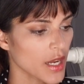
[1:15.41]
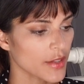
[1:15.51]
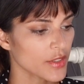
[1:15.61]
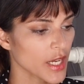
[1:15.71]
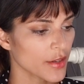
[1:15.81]
I
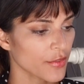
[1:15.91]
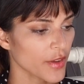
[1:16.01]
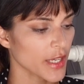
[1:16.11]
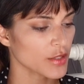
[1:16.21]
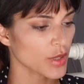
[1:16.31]
even had a
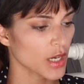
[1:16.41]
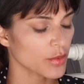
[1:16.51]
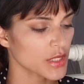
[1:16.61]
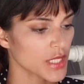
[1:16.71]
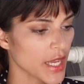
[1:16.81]
phase when I
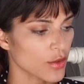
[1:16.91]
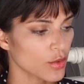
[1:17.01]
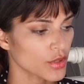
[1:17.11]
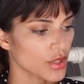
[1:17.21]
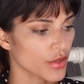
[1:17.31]
was 10
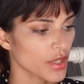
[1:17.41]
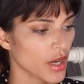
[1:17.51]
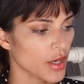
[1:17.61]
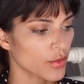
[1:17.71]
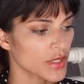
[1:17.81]
or so
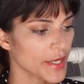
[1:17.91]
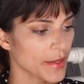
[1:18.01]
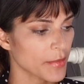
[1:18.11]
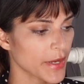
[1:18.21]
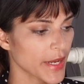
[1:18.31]
that I always
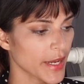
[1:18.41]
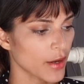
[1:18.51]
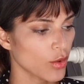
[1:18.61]
hid my hair,